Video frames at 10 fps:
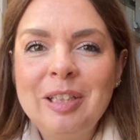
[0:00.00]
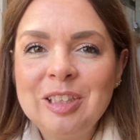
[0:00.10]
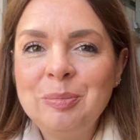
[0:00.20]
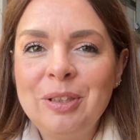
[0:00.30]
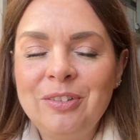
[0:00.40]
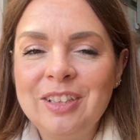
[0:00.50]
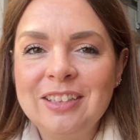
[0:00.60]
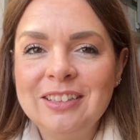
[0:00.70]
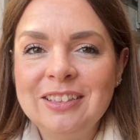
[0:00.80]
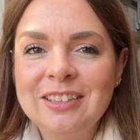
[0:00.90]

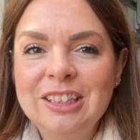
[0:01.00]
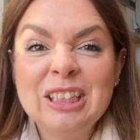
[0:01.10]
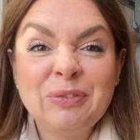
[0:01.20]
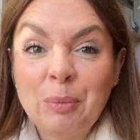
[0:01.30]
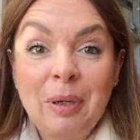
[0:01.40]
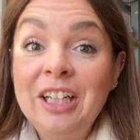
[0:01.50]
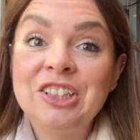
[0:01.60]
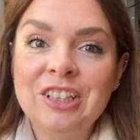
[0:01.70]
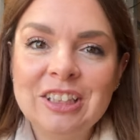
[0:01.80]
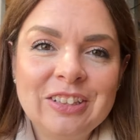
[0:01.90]
experience, just for
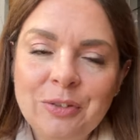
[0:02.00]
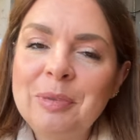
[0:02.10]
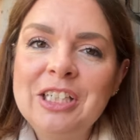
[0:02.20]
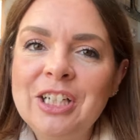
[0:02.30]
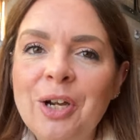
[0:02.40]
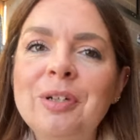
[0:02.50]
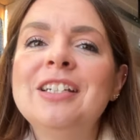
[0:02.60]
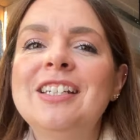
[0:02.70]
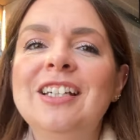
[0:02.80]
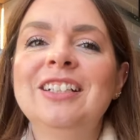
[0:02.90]
pleasure, just for me to go and
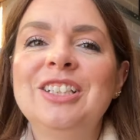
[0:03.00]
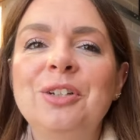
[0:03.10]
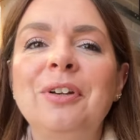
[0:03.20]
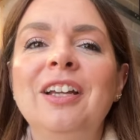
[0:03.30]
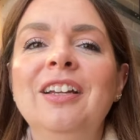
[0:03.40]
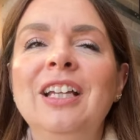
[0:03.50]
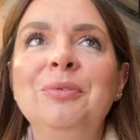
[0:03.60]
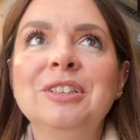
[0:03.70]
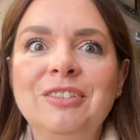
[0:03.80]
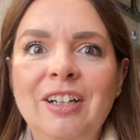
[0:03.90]
dig and do it, it
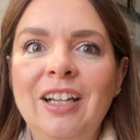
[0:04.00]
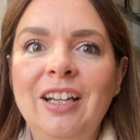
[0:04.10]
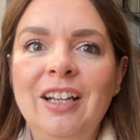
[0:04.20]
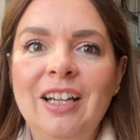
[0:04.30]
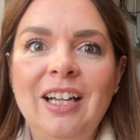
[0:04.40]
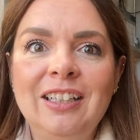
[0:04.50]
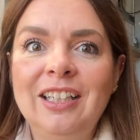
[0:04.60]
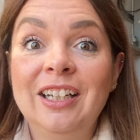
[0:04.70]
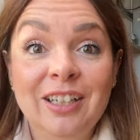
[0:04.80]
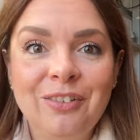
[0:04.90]
was great. And
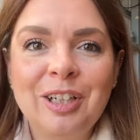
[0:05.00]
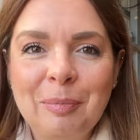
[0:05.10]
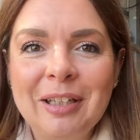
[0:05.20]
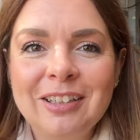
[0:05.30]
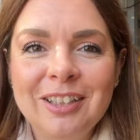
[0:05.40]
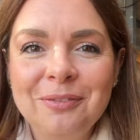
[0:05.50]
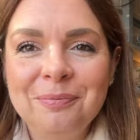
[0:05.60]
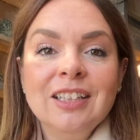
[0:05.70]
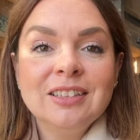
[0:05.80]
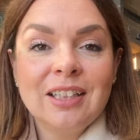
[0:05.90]
yeah, I recommend it.
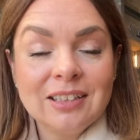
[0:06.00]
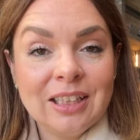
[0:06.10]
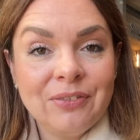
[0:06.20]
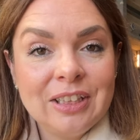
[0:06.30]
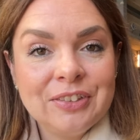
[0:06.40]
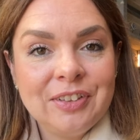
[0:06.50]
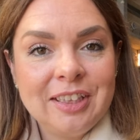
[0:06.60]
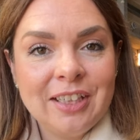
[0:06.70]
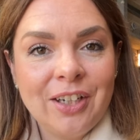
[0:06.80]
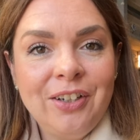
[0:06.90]
So that's it for this
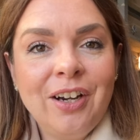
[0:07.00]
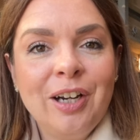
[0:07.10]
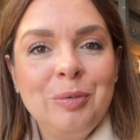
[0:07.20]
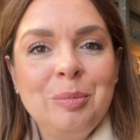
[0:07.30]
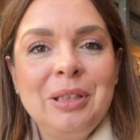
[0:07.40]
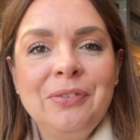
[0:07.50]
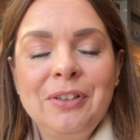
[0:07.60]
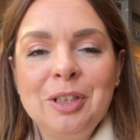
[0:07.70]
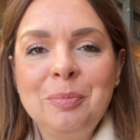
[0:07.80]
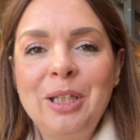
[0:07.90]
video. I will be
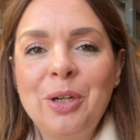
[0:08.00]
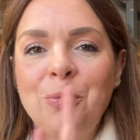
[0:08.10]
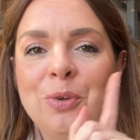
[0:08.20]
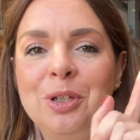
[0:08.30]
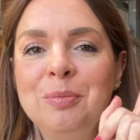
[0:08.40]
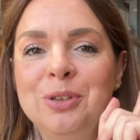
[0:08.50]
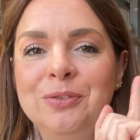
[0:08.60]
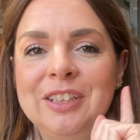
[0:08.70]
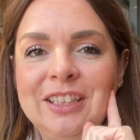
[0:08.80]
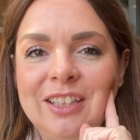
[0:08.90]
filming one more
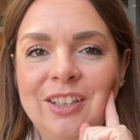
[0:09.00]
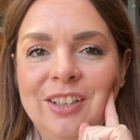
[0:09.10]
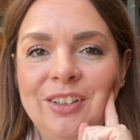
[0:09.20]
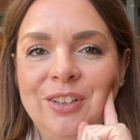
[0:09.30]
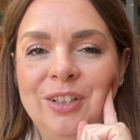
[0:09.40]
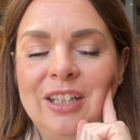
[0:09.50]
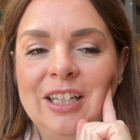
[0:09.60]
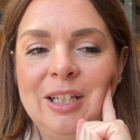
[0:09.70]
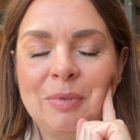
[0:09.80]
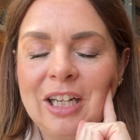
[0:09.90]
video
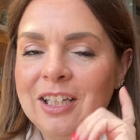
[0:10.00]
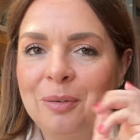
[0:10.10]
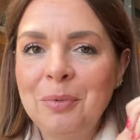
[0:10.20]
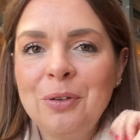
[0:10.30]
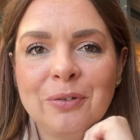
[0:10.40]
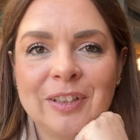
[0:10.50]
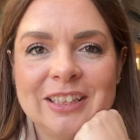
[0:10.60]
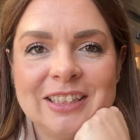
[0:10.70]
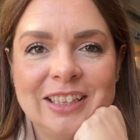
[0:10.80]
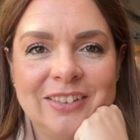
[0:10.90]
in my little Moldavite
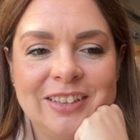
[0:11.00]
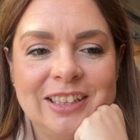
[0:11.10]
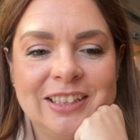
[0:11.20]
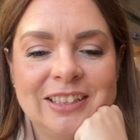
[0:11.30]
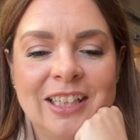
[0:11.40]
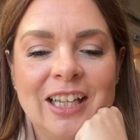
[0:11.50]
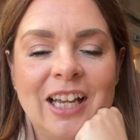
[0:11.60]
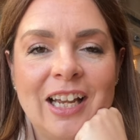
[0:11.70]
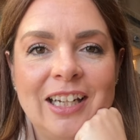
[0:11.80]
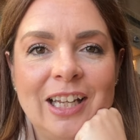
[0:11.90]
series,
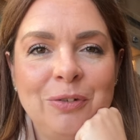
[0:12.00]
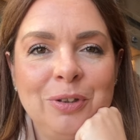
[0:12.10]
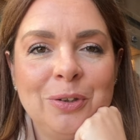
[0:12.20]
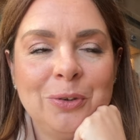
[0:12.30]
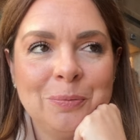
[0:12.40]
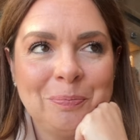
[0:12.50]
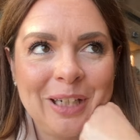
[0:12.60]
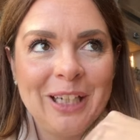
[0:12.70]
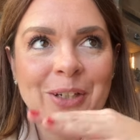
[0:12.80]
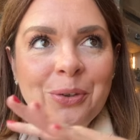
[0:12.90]
and that will
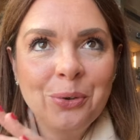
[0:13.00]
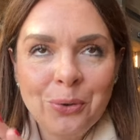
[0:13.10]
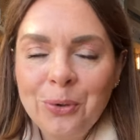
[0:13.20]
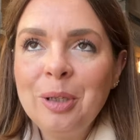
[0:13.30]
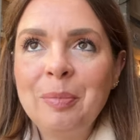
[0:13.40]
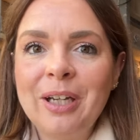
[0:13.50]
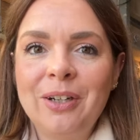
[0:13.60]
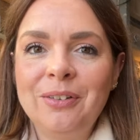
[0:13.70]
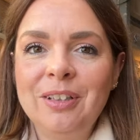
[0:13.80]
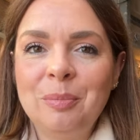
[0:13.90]
be all
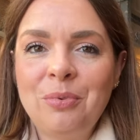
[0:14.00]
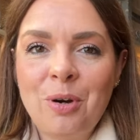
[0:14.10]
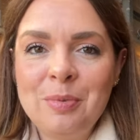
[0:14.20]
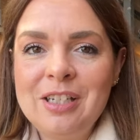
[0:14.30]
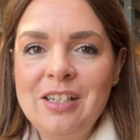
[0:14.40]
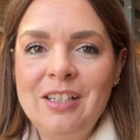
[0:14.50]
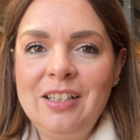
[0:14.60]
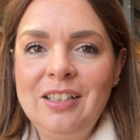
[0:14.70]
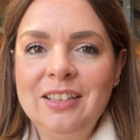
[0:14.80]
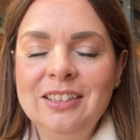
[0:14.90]
about the
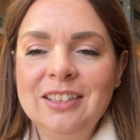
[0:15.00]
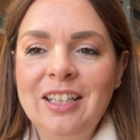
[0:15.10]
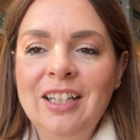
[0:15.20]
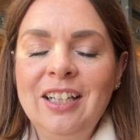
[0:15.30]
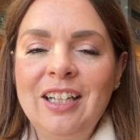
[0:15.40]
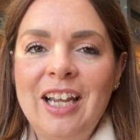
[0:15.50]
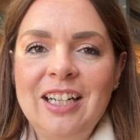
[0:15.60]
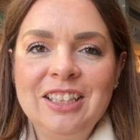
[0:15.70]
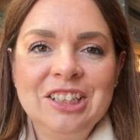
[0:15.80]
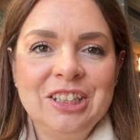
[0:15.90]
properties,
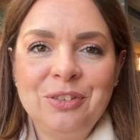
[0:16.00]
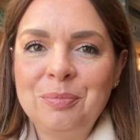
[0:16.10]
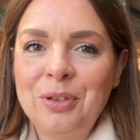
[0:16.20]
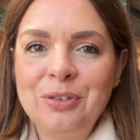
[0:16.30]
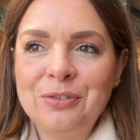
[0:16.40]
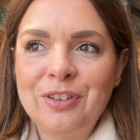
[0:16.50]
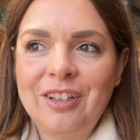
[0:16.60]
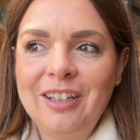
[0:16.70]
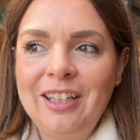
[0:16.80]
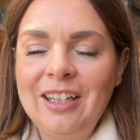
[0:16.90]
energy of
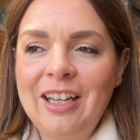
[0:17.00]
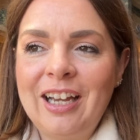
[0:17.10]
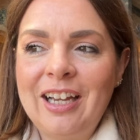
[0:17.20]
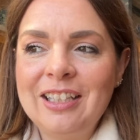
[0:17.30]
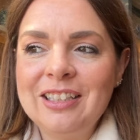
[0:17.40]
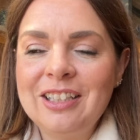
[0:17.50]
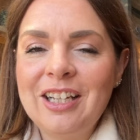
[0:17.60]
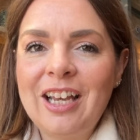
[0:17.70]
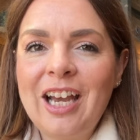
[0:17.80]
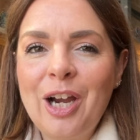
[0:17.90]
Moldavite, and
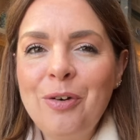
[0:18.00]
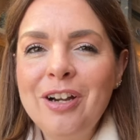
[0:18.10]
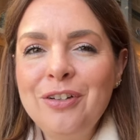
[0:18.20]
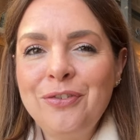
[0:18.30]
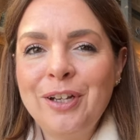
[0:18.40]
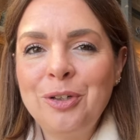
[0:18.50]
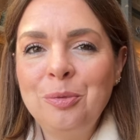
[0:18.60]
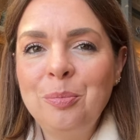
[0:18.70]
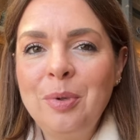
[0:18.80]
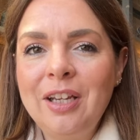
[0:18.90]
how I
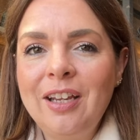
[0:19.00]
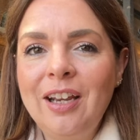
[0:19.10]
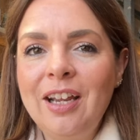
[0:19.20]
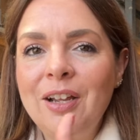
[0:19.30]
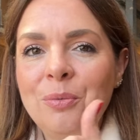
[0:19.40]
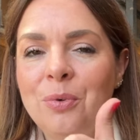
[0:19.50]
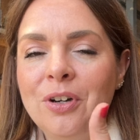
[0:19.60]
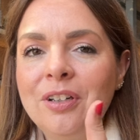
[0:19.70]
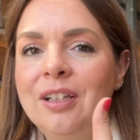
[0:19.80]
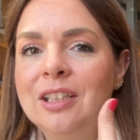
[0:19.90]
felt being
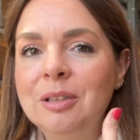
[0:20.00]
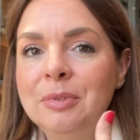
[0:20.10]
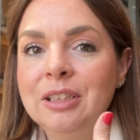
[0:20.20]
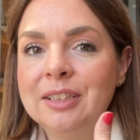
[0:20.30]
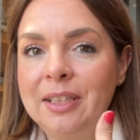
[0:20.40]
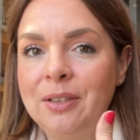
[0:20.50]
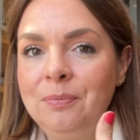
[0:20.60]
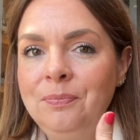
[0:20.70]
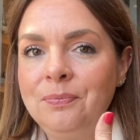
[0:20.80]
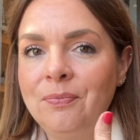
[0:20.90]
one in the
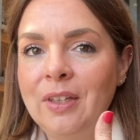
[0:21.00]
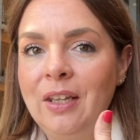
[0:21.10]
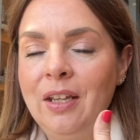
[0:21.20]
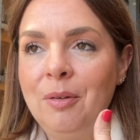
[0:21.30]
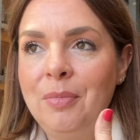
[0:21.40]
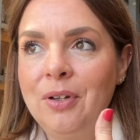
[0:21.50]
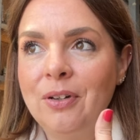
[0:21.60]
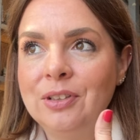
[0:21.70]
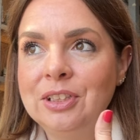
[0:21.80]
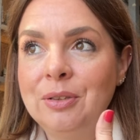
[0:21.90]
museum,
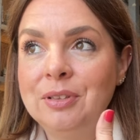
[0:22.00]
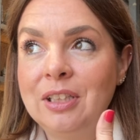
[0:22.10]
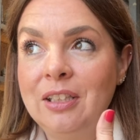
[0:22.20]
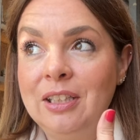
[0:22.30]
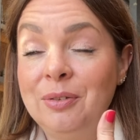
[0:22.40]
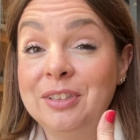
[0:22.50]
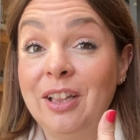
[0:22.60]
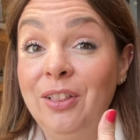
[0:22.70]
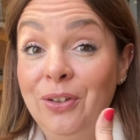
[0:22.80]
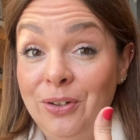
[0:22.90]
because there was a
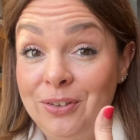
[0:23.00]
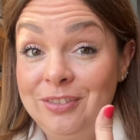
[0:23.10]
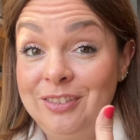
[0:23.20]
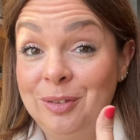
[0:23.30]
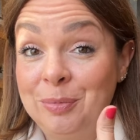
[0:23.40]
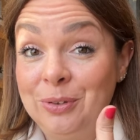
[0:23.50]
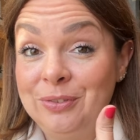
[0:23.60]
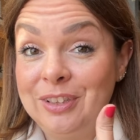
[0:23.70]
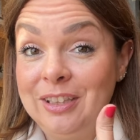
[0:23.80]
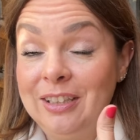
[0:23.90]
lot of
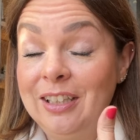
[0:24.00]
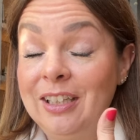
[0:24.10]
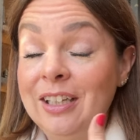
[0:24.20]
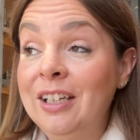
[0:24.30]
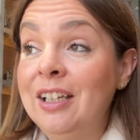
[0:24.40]
Moldavite in there,